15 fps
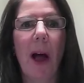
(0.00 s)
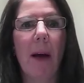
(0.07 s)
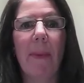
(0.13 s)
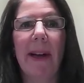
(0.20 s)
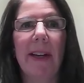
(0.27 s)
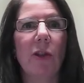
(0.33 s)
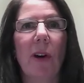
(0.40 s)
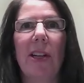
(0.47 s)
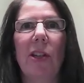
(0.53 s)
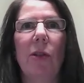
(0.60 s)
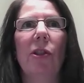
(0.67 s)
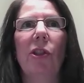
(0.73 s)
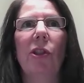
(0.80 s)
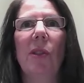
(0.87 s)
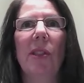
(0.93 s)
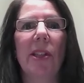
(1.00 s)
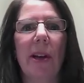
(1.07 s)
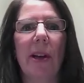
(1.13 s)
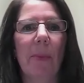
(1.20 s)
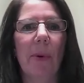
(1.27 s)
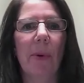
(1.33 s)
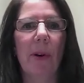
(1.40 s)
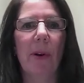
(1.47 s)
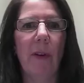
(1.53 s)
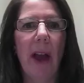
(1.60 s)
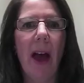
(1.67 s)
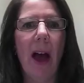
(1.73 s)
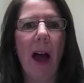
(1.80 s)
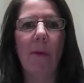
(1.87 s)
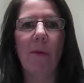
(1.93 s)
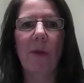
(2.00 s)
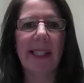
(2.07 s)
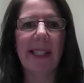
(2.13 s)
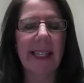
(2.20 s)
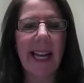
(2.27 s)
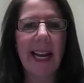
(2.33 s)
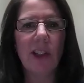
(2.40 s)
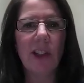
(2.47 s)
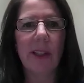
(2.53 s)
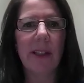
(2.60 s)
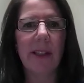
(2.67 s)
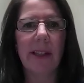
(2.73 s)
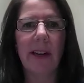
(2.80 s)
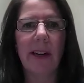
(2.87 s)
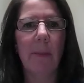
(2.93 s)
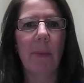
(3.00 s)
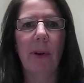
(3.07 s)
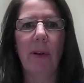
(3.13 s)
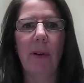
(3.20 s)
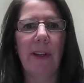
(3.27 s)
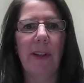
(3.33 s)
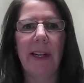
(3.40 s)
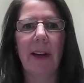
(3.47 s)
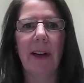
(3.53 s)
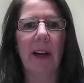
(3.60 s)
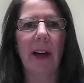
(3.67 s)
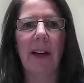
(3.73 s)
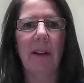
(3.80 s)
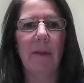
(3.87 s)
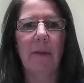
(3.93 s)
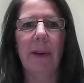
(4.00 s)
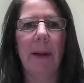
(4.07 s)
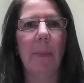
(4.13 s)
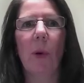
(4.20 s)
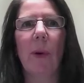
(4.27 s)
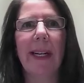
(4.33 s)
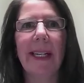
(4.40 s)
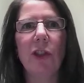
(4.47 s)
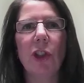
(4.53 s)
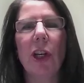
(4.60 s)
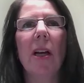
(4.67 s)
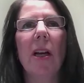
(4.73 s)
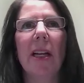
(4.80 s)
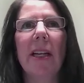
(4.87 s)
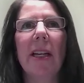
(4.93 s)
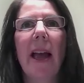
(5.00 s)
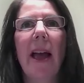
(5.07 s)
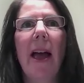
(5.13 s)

Am I trying to reduce the number of resignations, the number of, kind of employee churn?